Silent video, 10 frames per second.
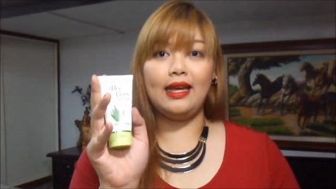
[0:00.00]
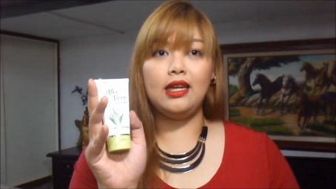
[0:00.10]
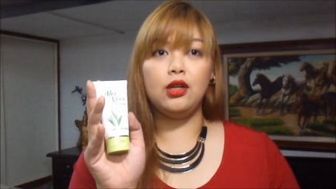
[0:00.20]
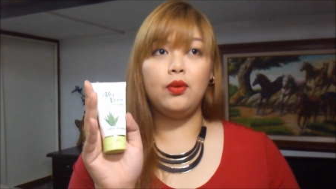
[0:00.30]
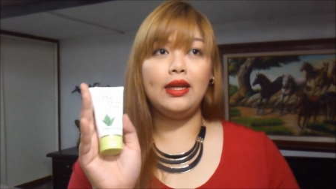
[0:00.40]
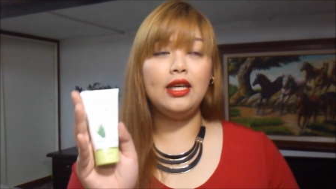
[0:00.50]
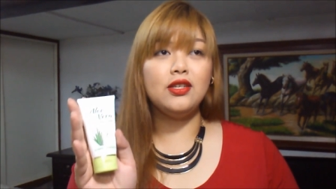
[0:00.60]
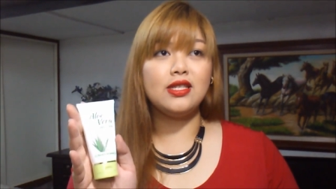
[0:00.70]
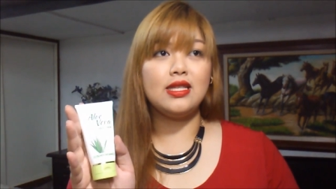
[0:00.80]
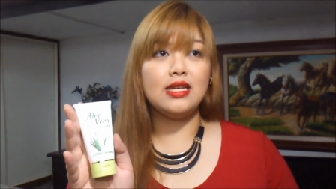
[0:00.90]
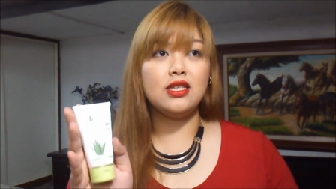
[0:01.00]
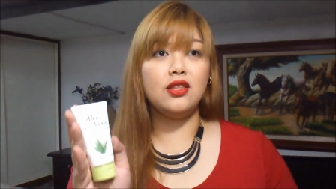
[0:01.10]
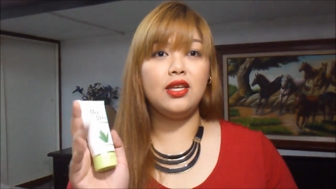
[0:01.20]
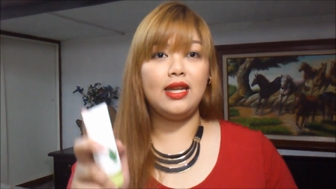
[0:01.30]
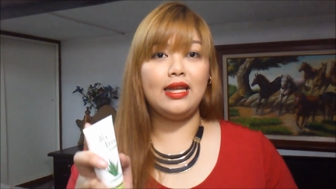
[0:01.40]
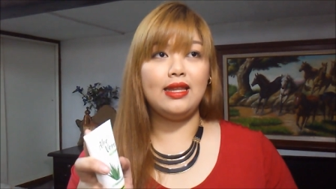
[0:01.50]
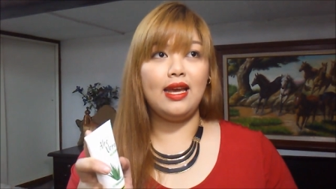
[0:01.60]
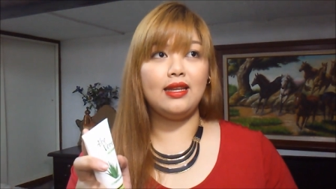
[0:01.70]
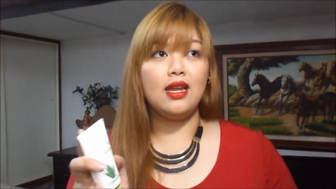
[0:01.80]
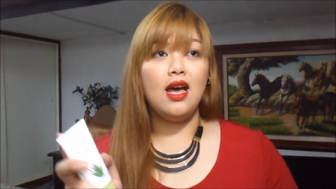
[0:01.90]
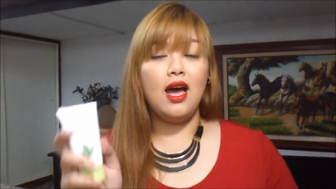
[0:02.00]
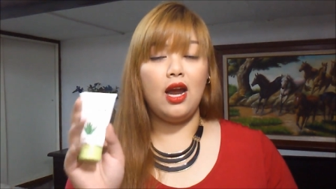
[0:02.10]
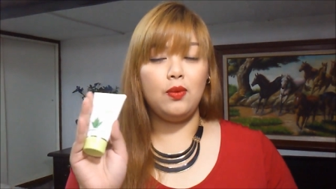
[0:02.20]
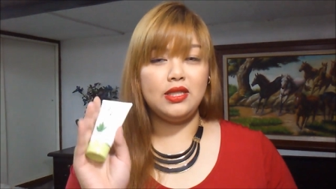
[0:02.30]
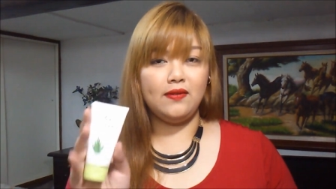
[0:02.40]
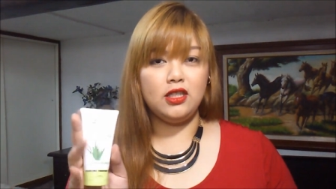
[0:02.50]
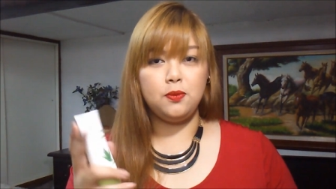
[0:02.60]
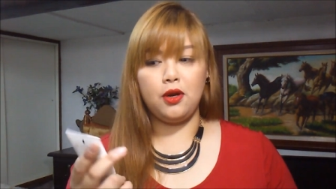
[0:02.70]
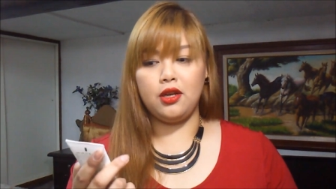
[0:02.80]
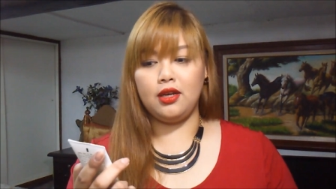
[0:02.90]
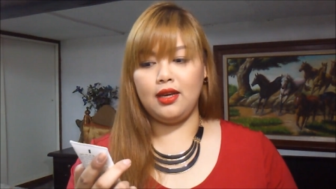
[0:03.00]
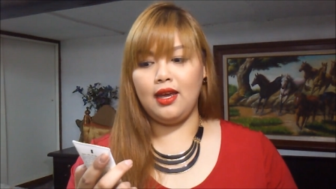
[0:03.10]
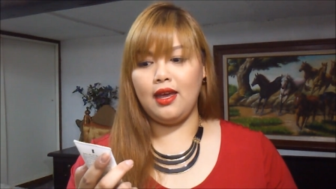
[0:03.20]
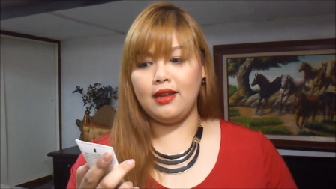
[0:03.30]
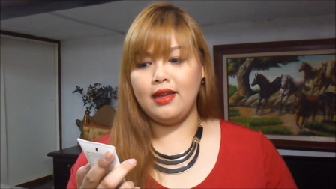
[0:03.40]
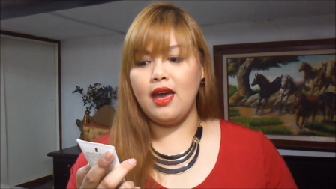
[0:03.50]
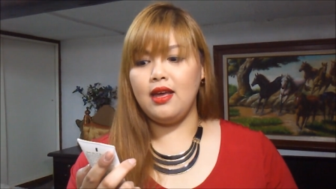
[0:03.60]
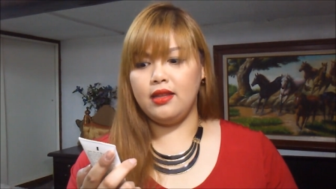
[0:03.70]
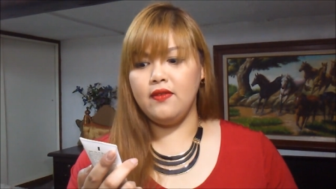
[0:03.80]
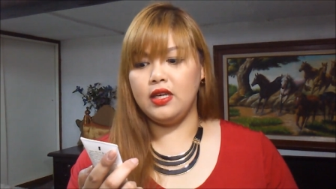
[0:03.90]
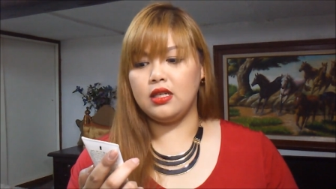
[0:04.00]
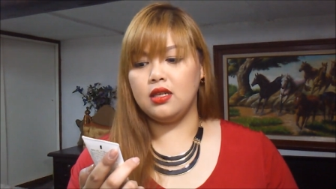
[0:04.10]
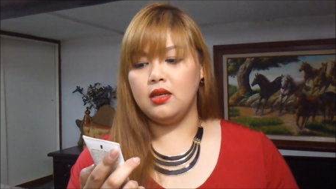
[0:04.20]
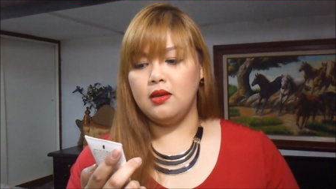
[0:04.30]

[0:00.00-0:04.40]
And I already used this on the night that I received this product. And yeah, I love it.